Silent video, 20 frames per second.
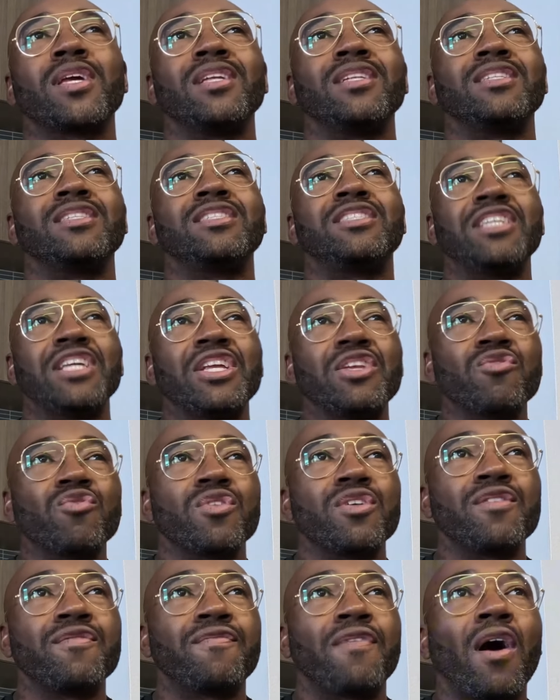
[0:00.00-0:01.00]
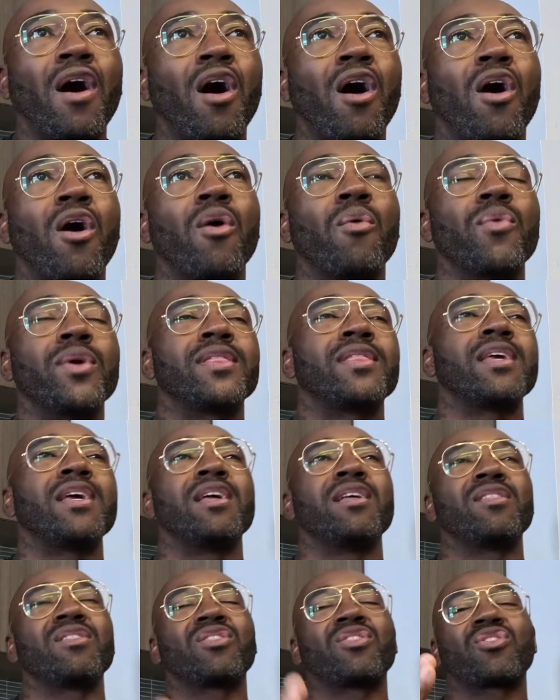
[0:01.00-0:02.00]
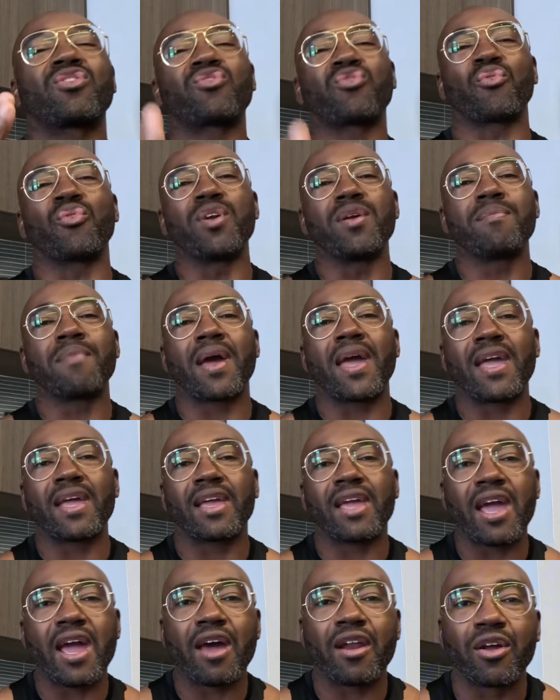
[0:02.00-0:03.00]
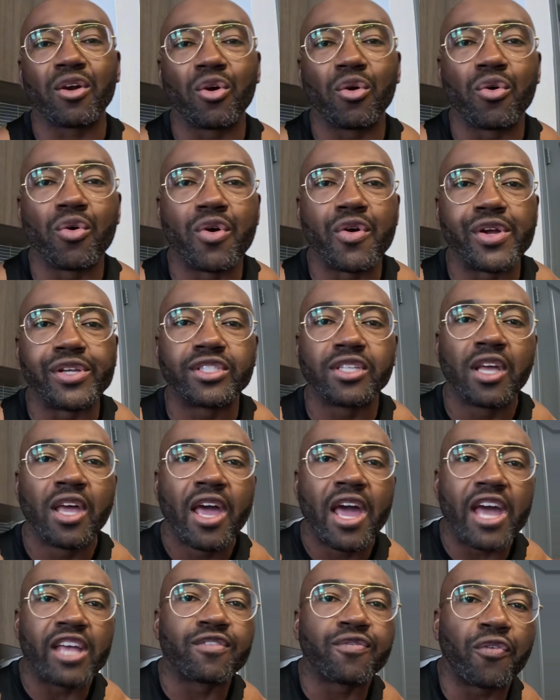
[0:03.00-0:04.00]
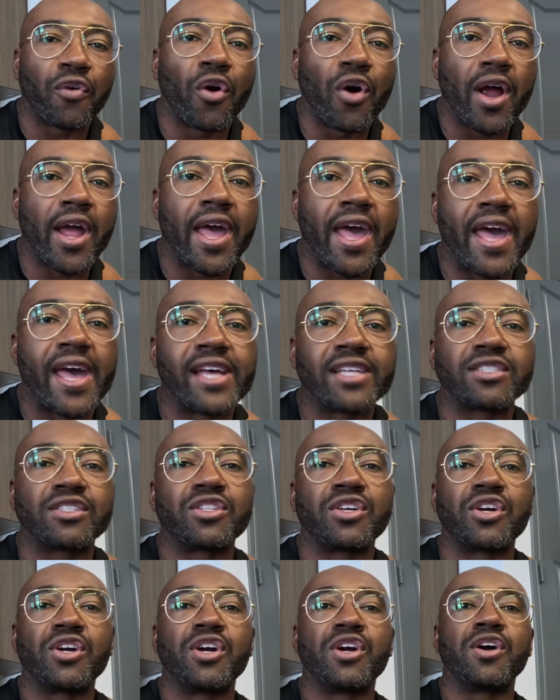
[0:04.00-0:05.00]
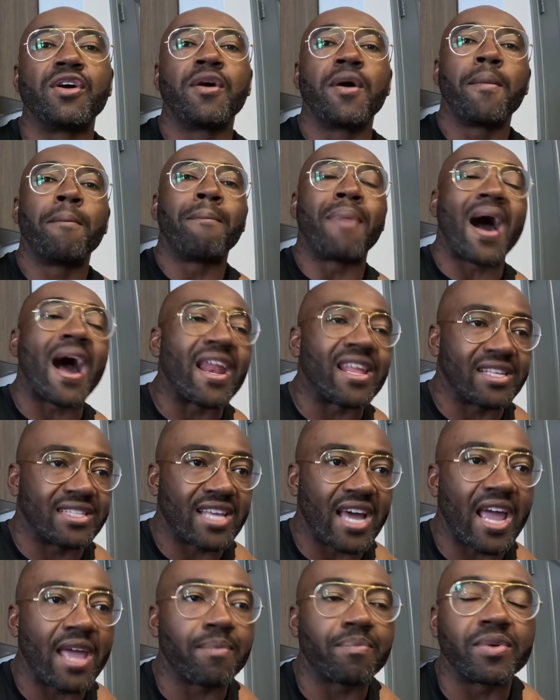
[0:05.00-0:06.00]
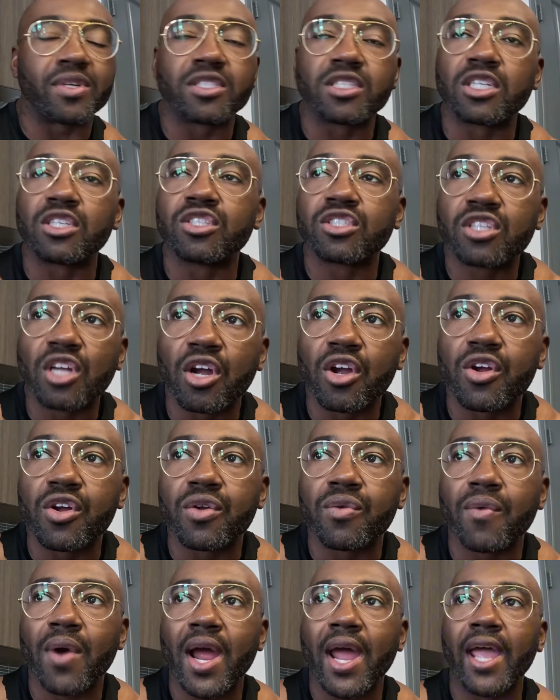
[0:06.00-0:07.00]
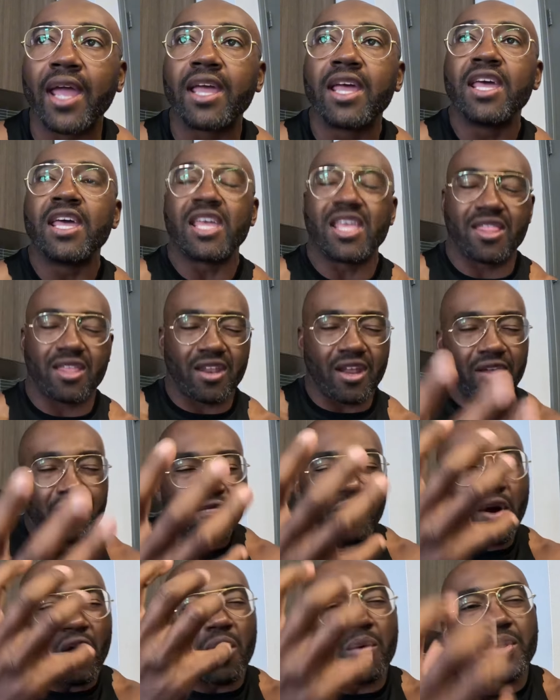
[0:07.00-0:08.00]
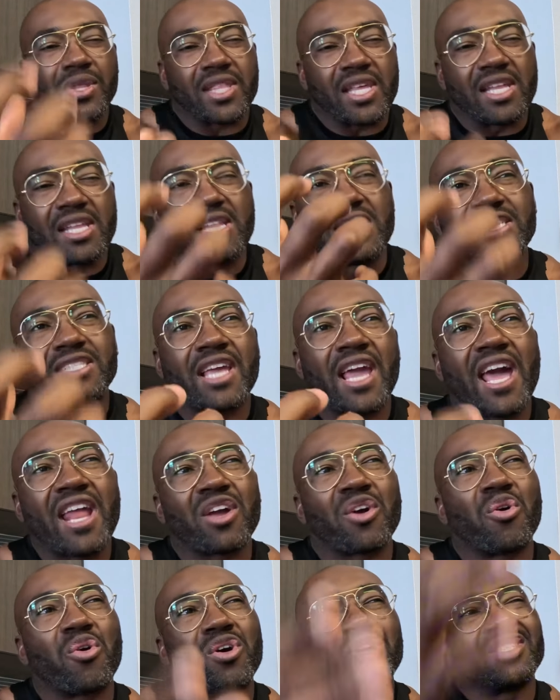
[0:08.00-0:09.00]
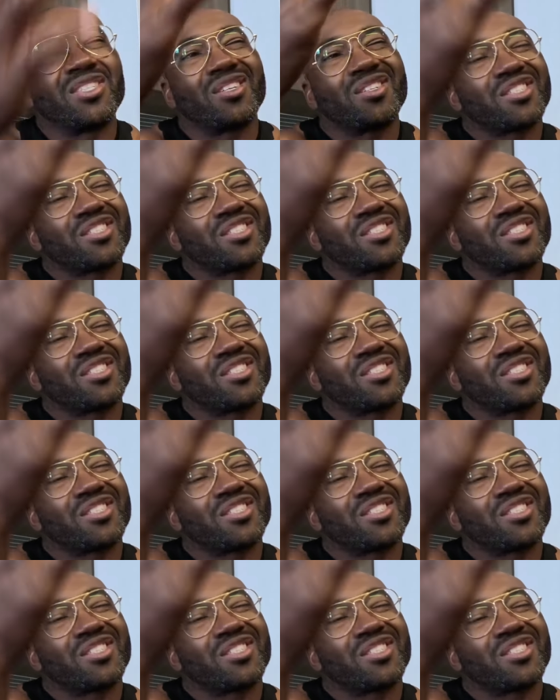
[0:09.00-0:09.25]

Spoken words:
can genuinely fall within three main categories as far as their body type is concerned, right? Either they fall within these categories